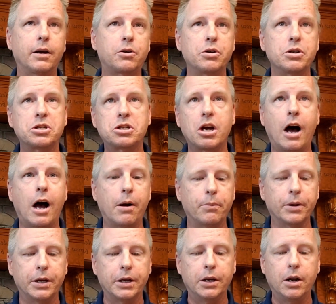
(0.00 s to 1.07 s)
Chris
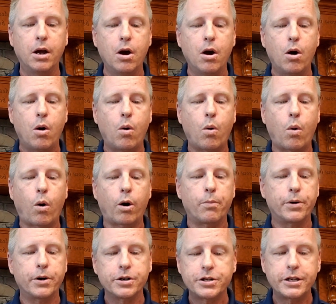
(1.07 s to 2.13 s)
Tomlin or
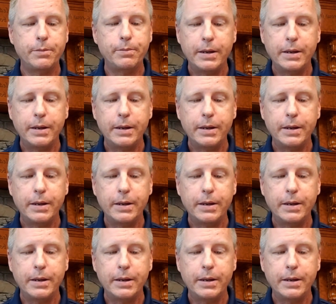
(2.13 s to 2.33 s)
Mercy